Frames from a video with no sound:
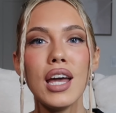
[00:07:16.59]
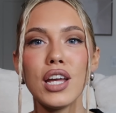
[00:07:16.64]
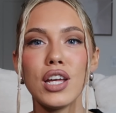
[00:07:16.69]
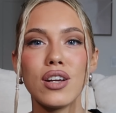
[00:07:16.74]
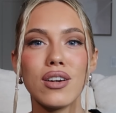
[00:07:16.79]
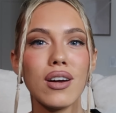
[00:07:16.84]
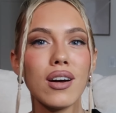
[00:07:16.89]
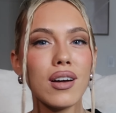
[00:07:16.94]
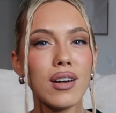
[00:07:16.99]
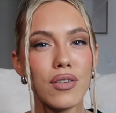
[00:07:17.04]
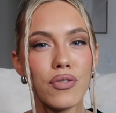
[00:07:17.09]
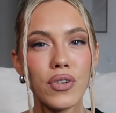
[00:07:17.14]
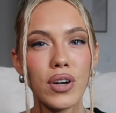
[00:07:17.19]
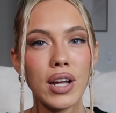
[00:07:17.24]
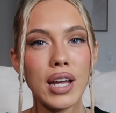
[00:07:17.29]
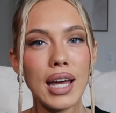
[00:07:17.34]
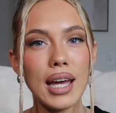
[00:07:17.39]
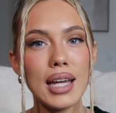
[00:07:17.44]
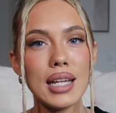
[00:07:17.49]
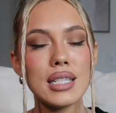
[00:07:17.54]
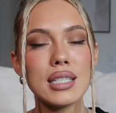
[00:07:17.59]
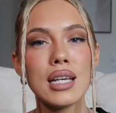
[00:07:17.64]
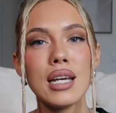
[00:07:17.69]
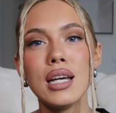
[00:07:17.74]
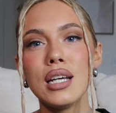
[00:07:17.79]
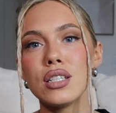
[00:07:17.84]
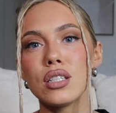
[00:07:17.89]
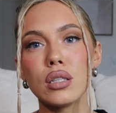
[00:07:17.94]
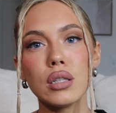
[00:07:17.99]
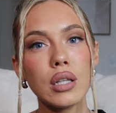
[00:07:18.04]
You're not gonna forget
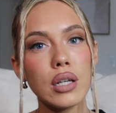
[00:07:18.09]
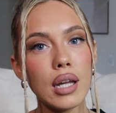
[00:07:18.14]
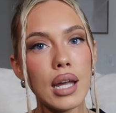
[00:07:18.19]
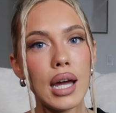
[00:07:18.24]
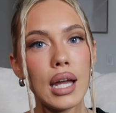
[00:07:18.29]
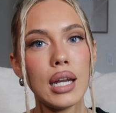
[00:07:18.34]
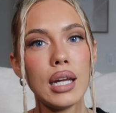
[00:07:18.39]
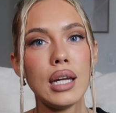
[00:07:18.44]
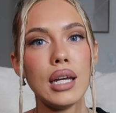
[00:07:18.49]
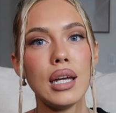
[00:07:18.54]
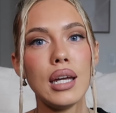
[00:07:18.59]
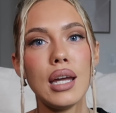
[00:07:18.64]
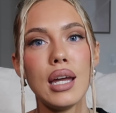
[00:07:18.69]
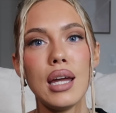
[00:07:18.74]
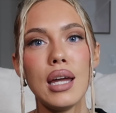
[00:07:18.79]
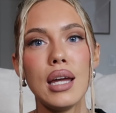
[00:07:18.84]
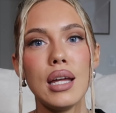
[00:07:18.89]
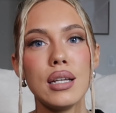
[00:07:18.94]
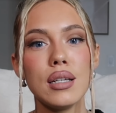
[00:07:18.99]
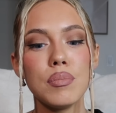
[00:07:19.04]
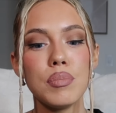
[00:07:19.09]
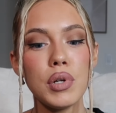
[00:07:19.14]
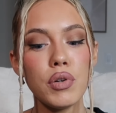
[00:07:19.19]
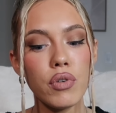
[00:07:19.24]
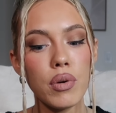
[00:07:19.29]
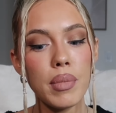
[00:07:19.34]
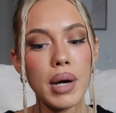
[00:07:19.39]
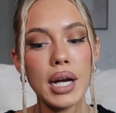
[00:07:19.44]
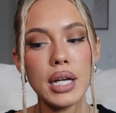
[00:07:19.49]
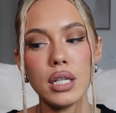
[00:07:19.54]
to look at it and be
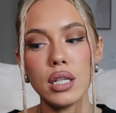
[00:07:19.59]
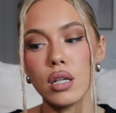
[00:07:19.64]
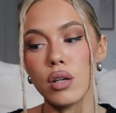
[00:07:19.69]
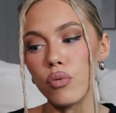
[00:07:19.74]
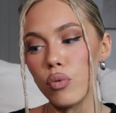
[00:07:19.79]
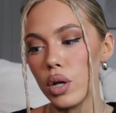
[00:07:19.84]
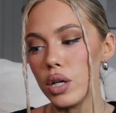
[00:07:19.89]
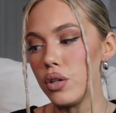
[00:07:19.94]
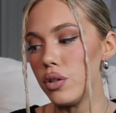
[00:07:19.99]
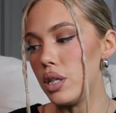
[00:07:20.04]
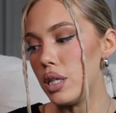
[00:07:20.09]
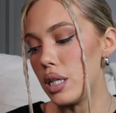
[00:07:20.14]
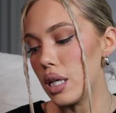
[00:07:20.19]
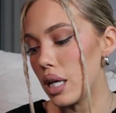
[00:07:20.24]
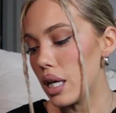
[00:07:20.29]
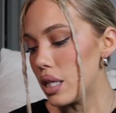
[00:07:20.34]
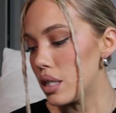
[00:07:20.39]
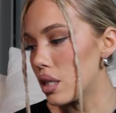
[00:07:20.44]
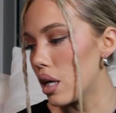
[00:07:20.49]
reminded of what you need to get